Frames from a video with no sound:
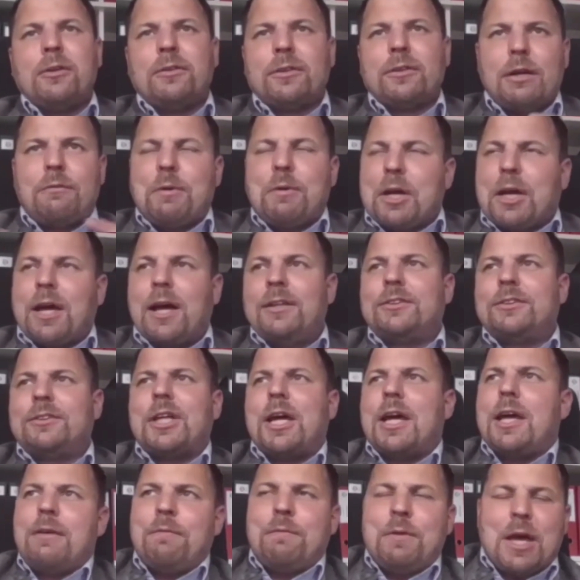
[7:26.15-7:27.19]
that we can
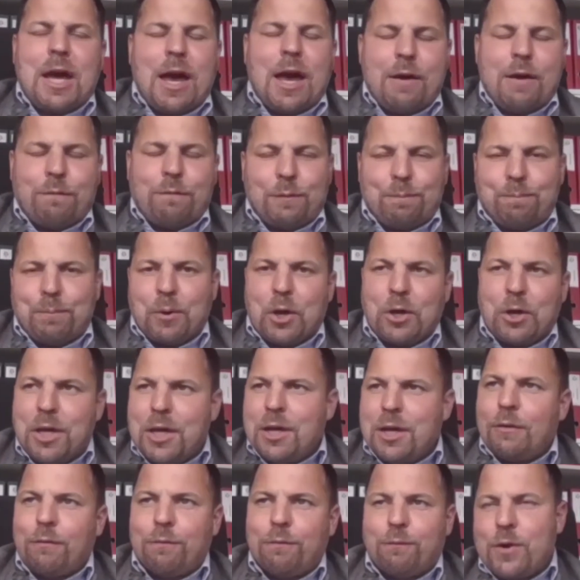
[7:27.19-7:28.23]
say we have per year